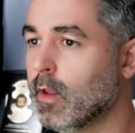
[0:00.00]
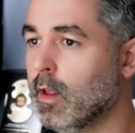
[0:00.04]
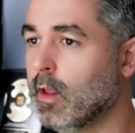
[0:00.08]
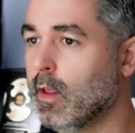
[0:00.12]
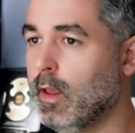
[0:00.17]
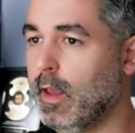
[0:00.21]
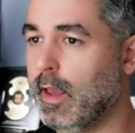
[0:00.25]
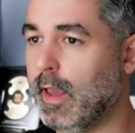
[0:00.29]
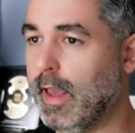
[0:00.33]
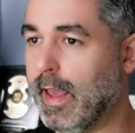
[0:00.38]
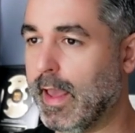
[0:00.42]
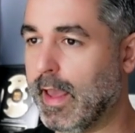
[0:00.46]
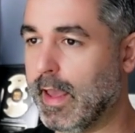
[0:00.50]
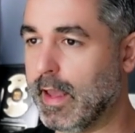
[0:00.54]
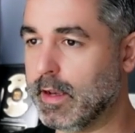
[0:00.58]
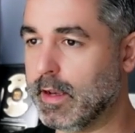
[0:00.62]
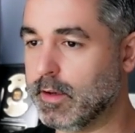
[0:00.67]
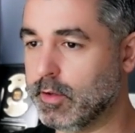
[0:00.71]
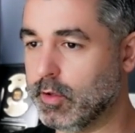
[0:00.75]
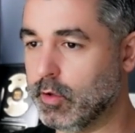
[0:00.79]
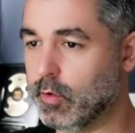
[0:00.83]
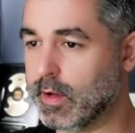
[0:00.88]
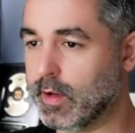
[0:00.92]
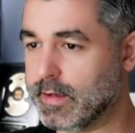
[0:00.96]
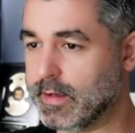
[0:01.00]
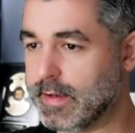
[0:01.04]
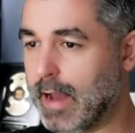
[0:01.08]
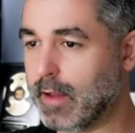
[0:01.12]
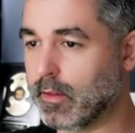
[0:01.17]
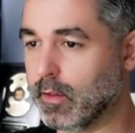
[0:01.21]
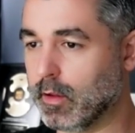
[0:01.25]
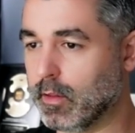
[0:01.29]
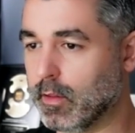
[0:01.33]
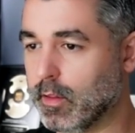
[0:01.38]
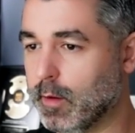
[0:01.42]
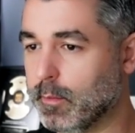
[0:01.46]
and you can
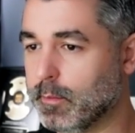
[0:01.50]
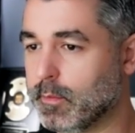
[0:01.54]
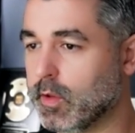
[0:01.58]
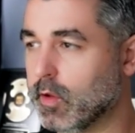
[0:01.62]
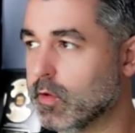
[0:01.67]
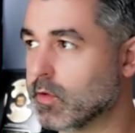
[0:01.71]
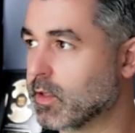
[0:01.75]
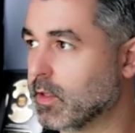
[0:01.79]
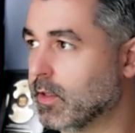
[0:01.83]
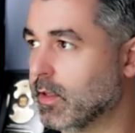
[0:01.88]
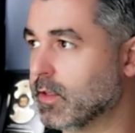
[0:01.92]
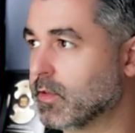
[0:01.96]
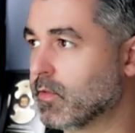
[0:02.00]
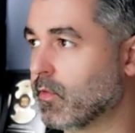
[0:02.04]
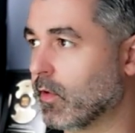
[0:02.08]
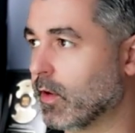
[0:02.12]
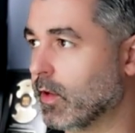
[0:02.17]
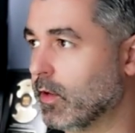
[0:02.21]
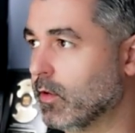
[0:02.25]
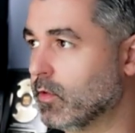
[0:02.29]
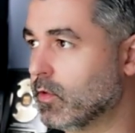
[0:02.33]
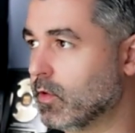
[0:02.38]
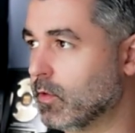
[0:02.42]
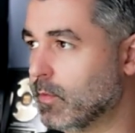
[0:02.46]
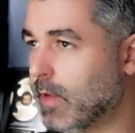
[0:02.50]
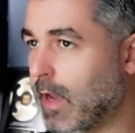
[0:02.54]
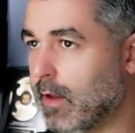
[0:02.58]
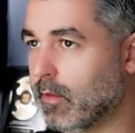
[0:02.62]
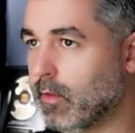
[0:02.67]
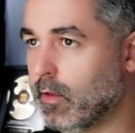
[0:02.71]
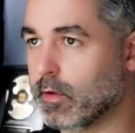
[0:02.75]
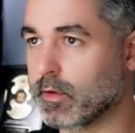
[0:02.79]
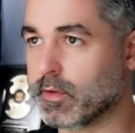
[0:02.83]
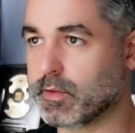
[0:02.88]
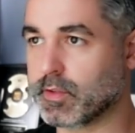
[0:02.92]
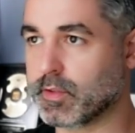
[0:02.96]
download them using these free YouTube
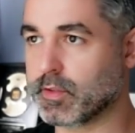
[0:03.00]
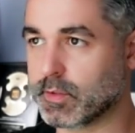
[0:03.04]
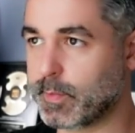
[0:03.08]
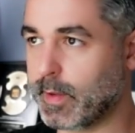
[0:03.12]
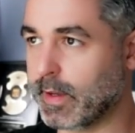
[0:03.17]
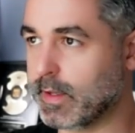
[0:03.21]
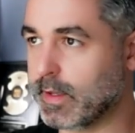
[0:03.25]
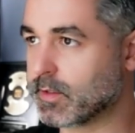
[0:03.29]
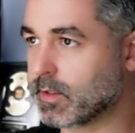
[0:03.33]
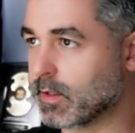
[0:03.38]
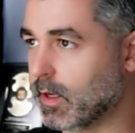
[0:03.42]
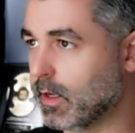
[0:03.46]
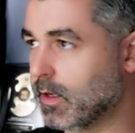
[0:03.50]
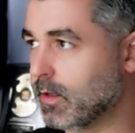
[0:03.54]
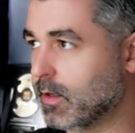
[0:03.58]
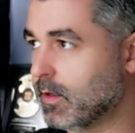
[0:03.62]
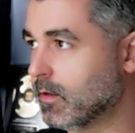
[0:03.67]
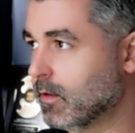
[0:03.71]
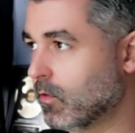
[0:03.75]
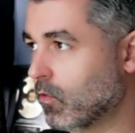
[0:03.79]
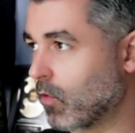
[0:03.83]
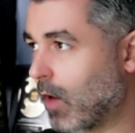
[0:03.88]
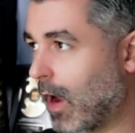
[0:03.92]
downloads. You just paste it in, grab